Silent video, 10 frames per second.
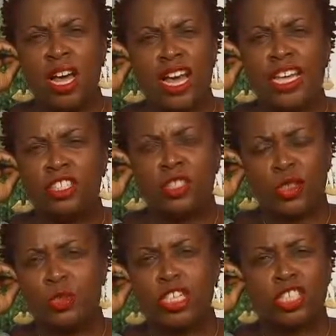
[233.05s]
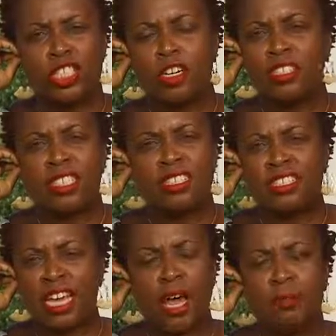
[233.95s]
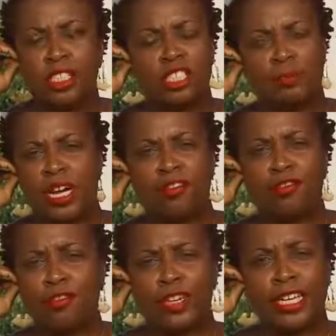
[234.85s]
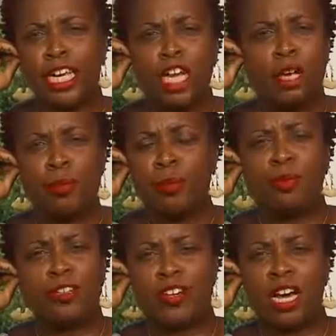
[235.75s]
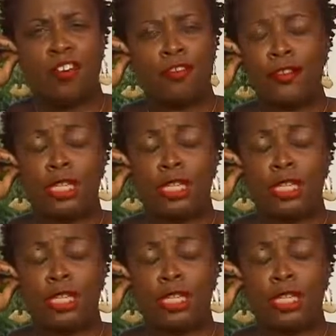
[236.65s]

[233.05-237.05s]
a historic church established by free people of cover,